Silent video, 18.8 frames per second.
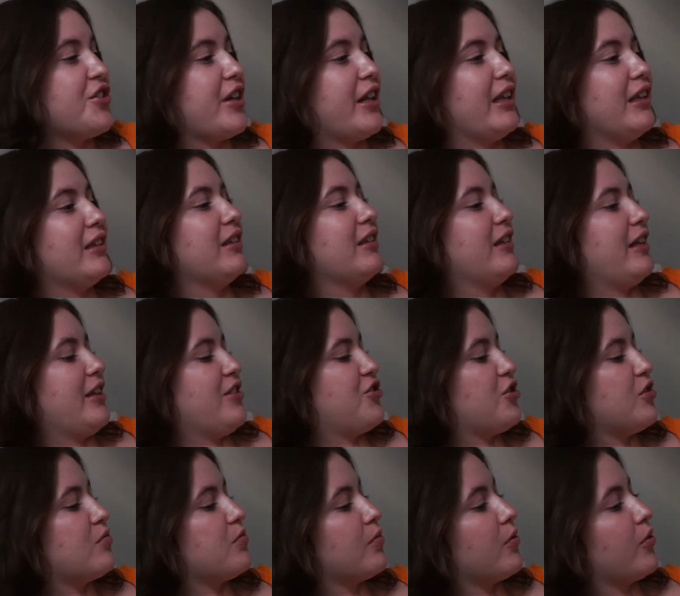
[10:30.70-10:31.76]

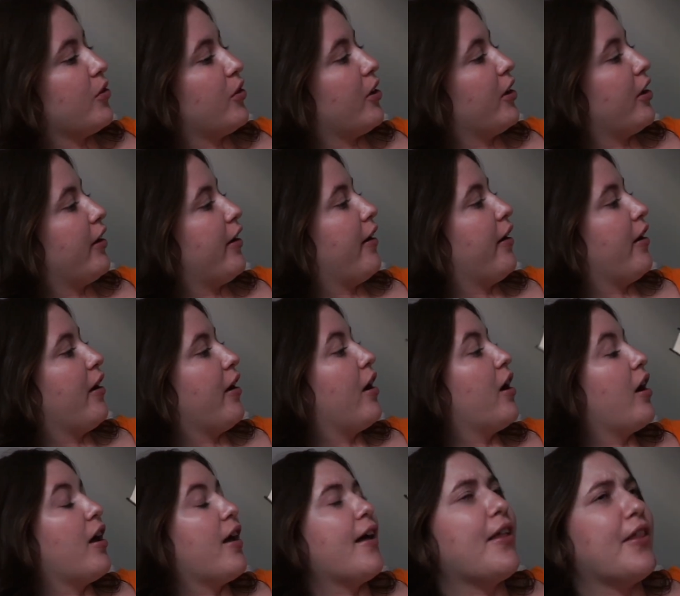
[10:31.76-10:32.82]
Legendborn.
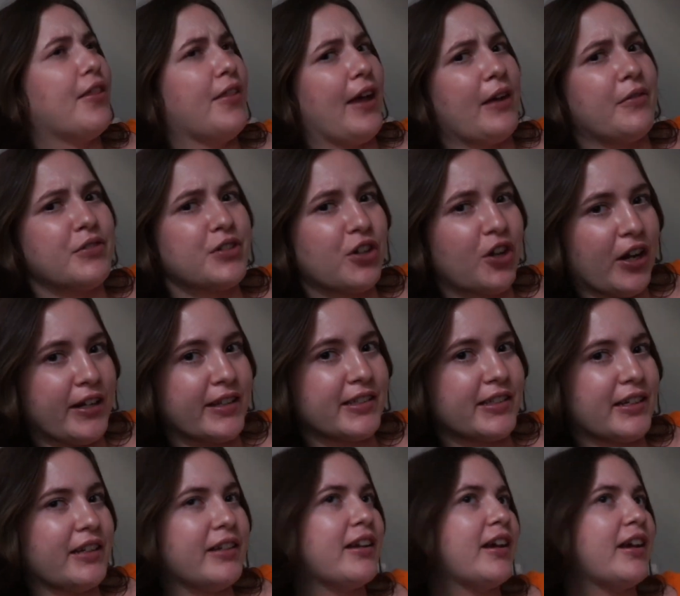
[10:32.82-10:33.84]
That was crazy